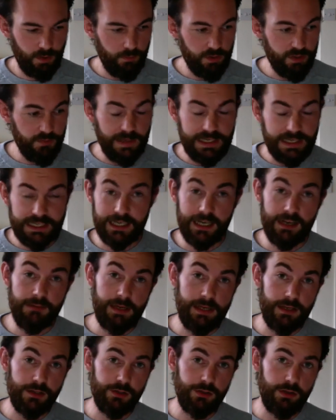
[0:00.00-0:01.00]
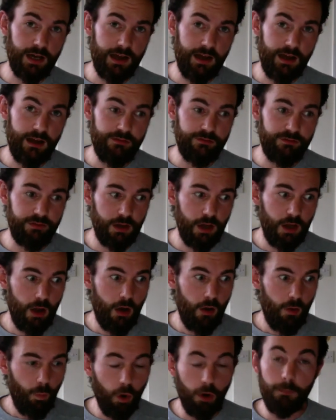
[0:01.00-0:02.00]
which basically means you have
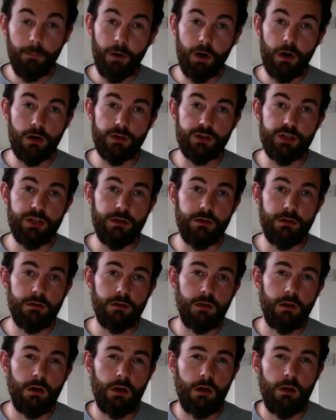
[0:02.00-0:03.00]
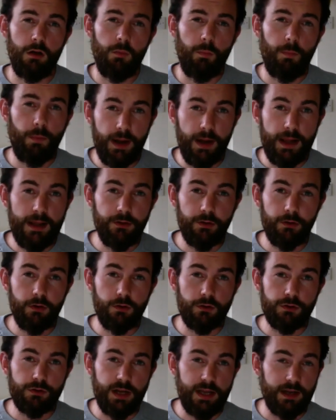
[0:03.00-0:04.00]
one person praying the
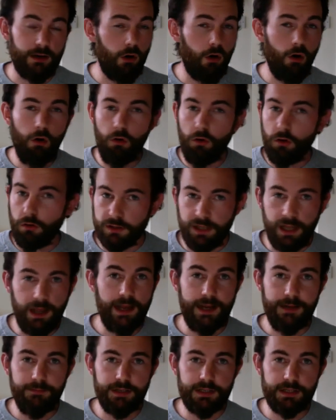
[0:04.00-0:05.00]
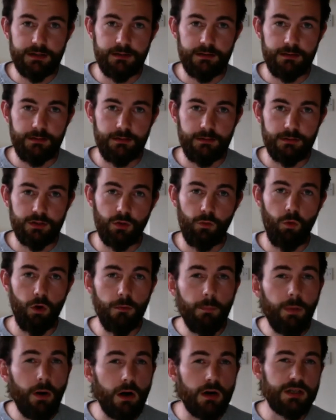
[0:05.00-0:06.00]
rosary at all times. So
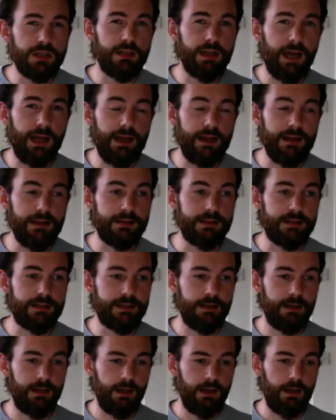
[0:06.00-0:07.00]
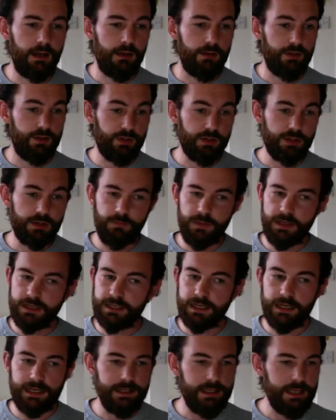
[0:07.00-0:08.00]
one person has to just
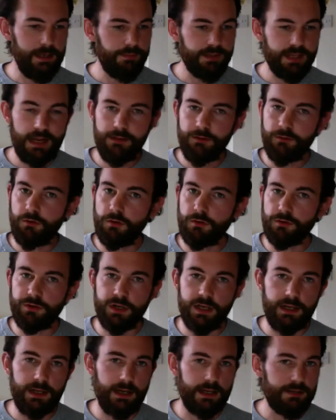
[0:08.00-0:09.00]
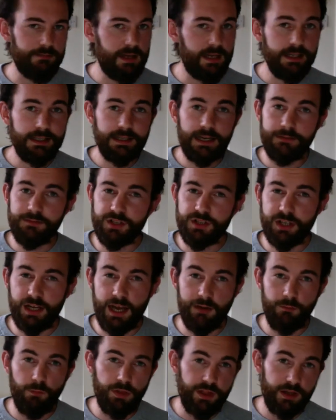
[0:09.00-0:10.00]
basically keep saying the rosary as many times as you
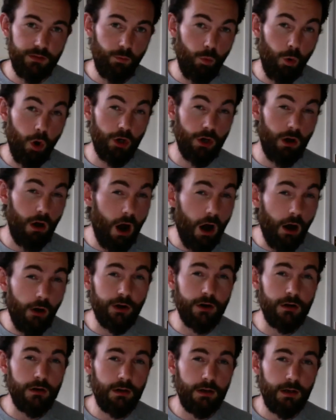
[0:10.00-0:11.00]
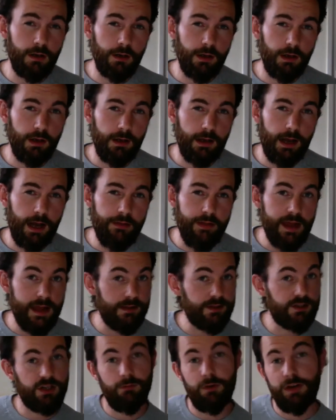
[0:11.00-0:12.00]
can within 1 hour, and
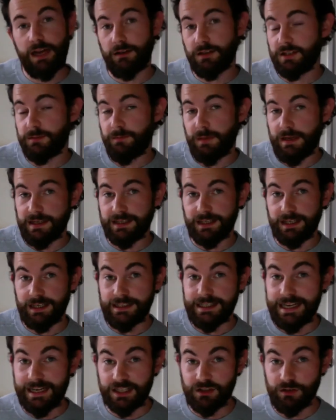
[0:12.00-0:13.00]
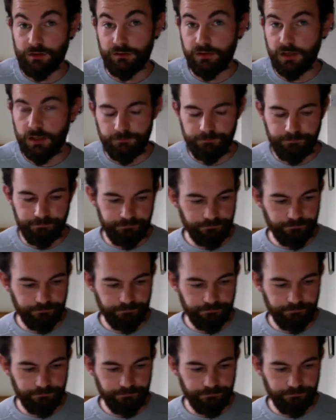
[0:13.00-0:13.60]
then someone else basically takes over.